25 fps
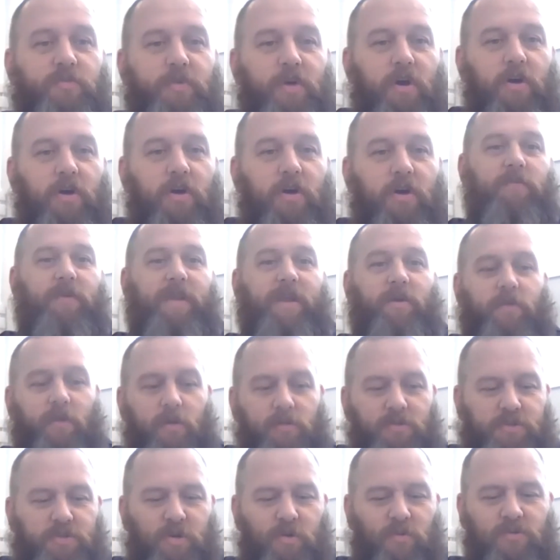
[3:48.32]
all right when I was
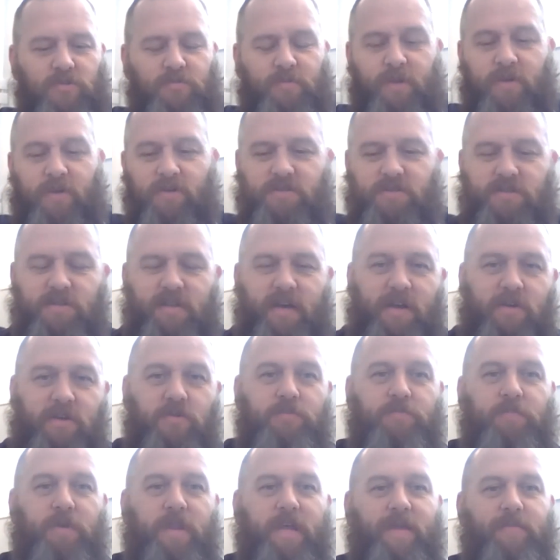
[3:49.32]
on tools, because I
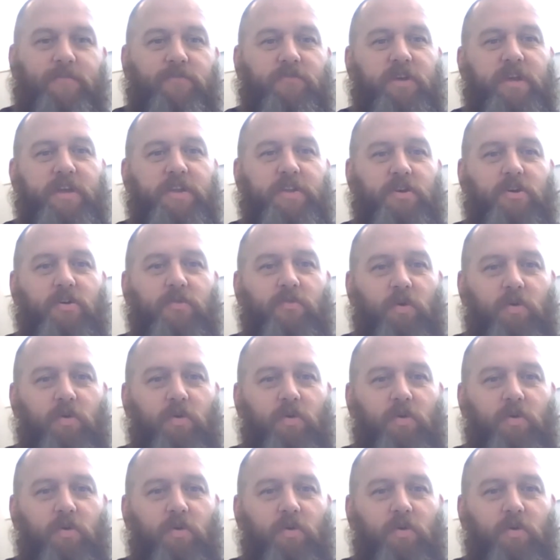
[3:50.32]
could blame Radio